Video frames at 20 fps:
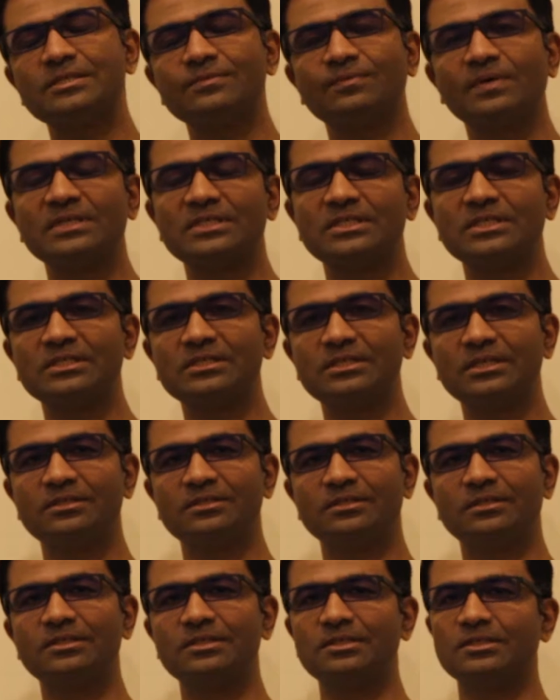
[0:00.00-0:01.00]
First is
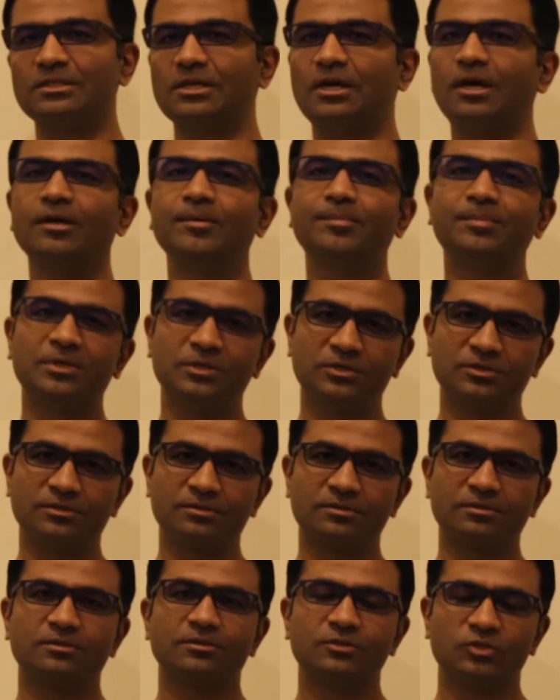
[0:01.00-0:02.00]
that this is high
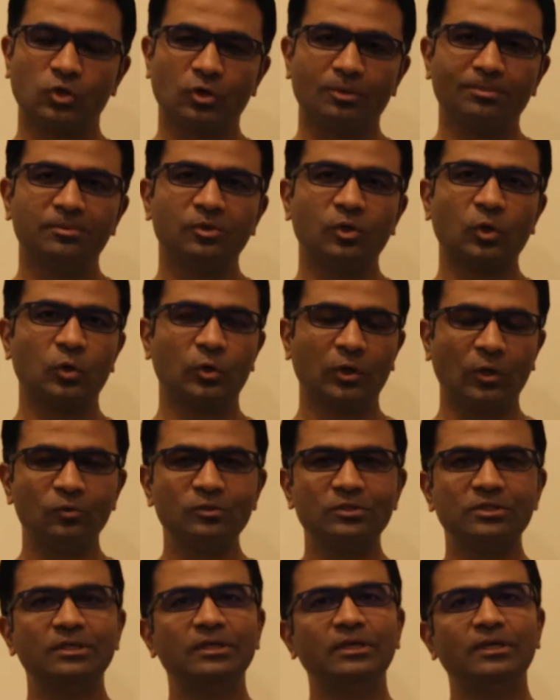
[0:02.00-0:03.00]
pressure job, no doubt.
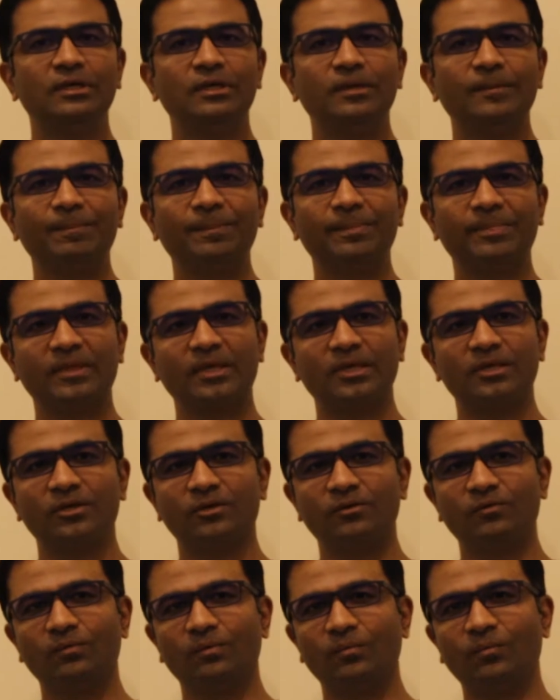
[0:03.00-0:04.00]

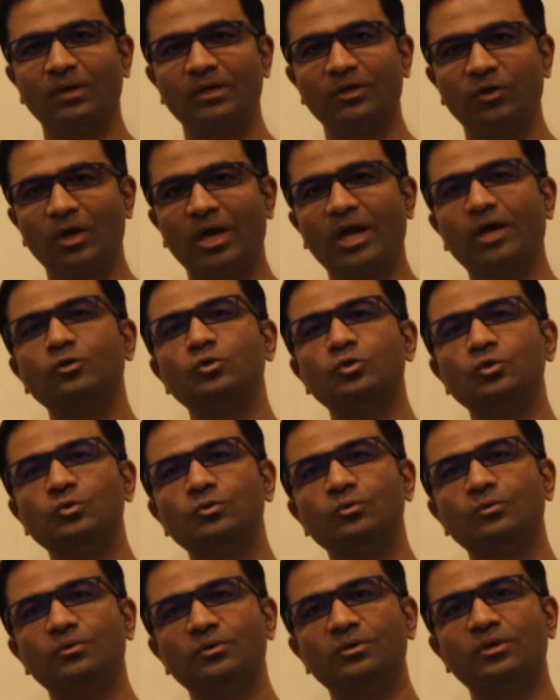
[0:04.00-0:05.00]
You have
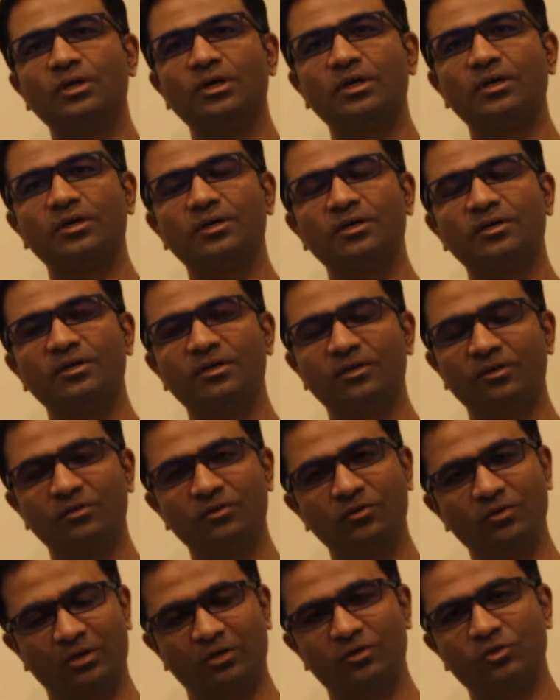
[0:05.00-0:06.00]

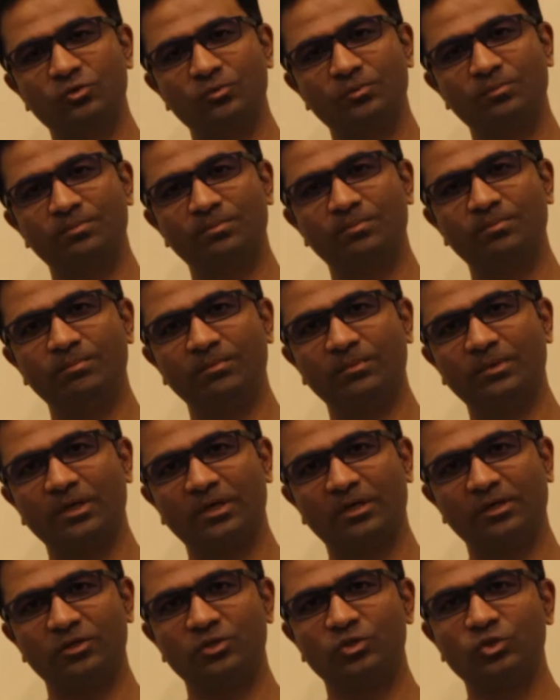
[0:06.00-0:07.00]
to
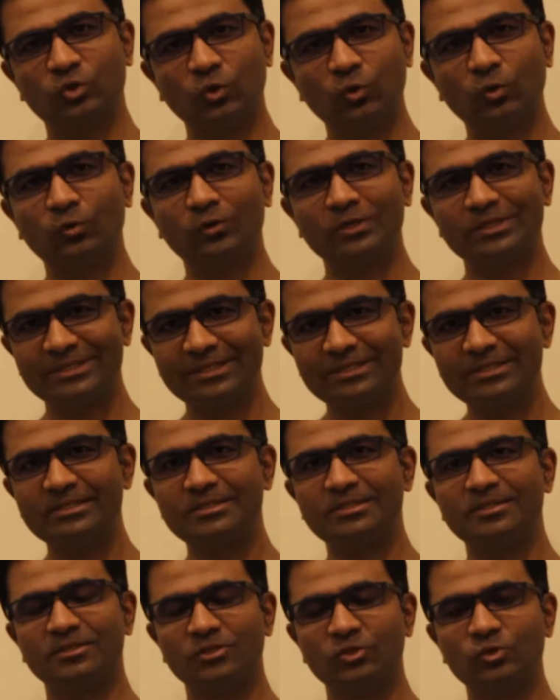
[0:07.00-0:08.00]
show
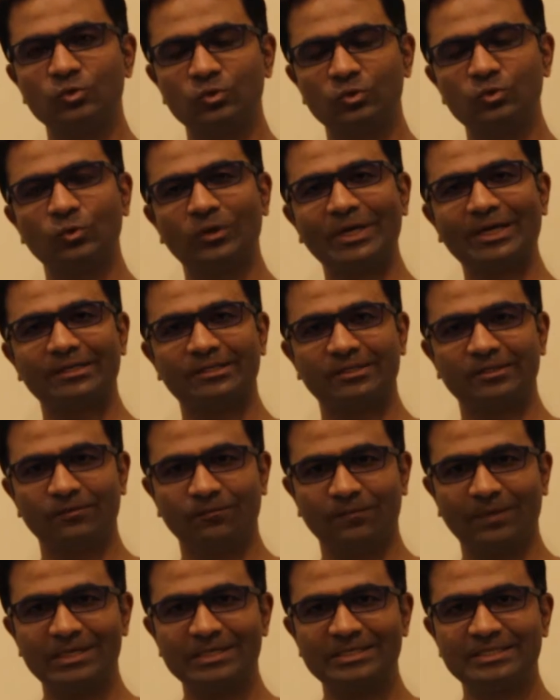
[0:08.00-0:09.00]
results to get the
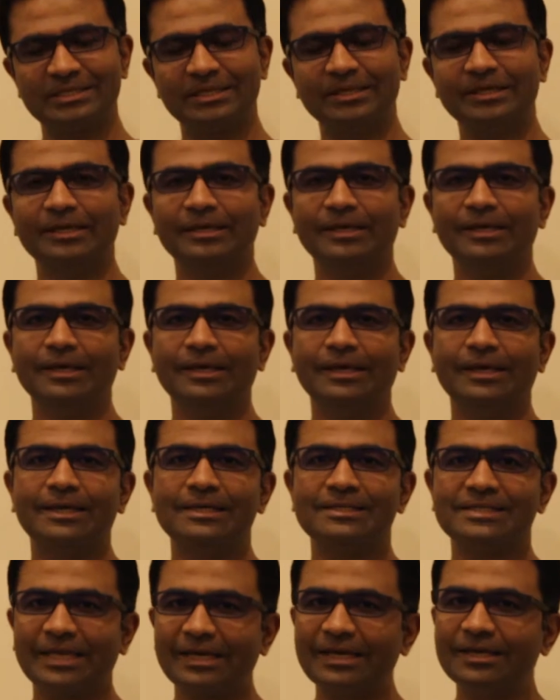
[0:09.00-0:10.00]
rewards.
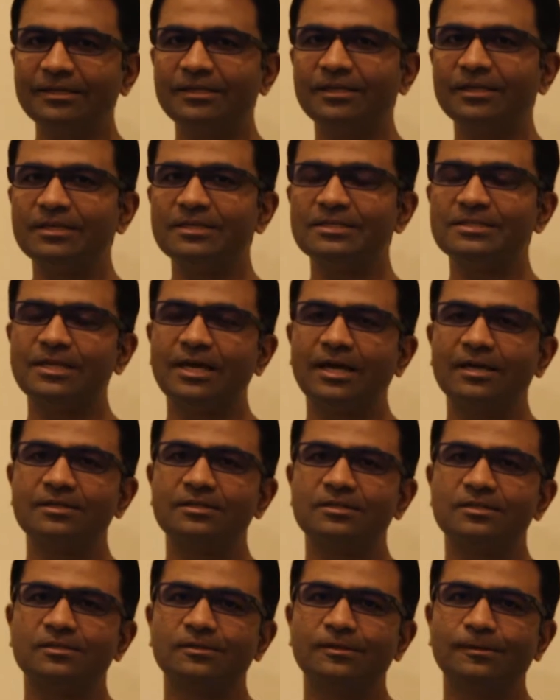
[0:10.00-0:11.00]
Second thing is
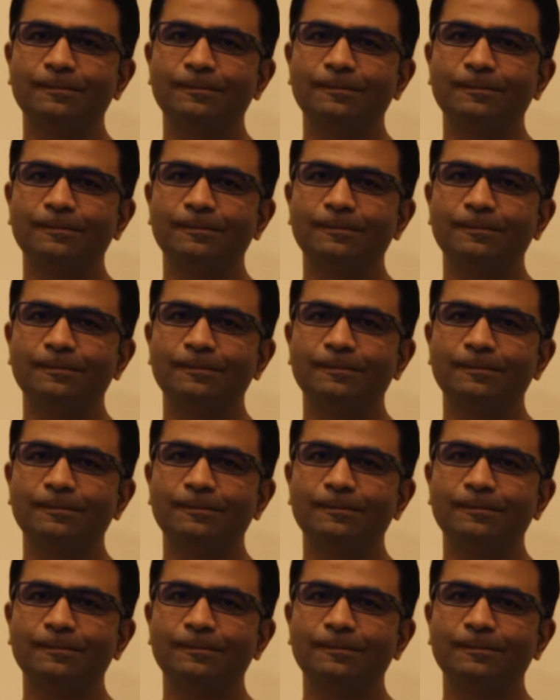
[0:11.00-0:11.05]
that